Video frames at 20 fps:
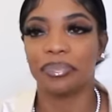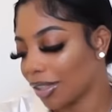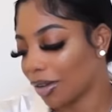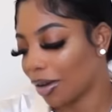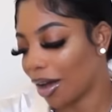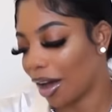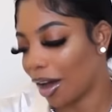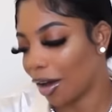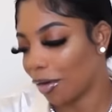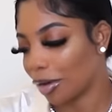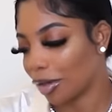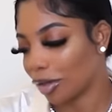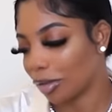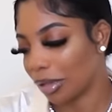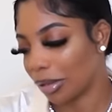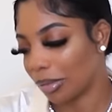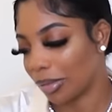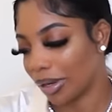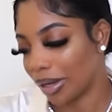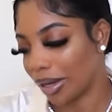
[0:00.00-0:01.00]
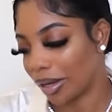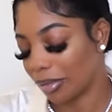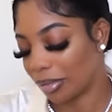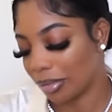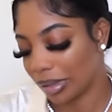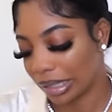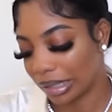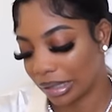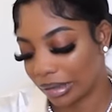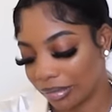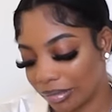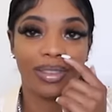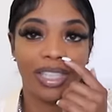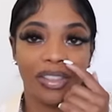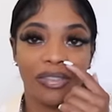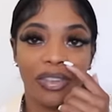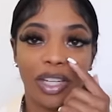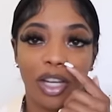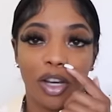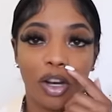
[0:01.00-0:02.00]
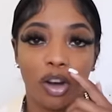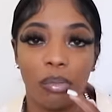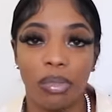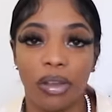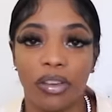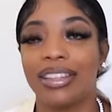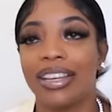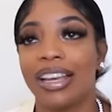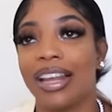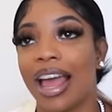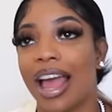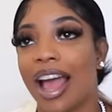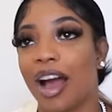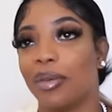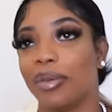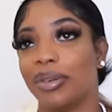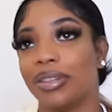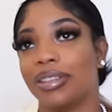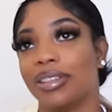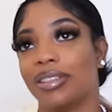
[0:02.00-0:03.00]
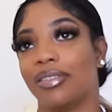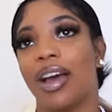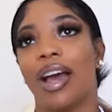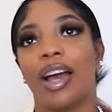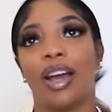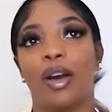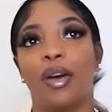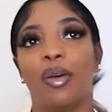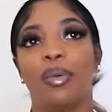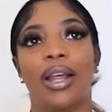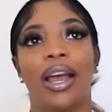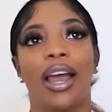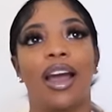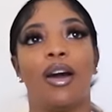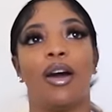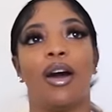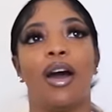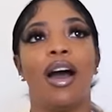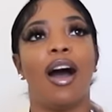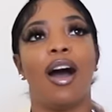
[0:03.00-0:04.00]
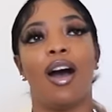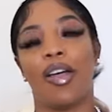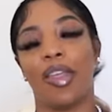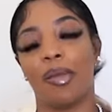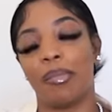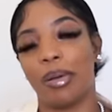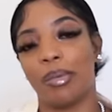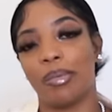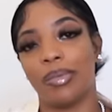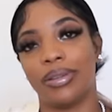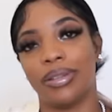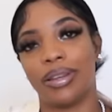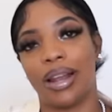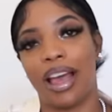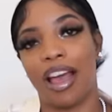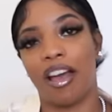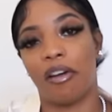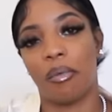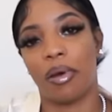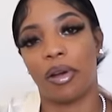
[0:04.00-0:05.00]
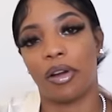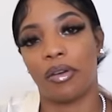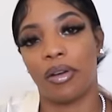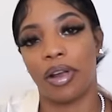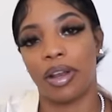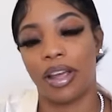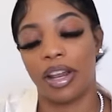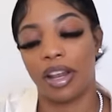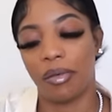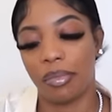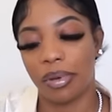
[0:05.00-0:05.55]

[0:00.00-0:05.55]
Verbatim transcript: So I always remember that. But this video will be 10 hours if I go down all the memories that I have my granddaddy.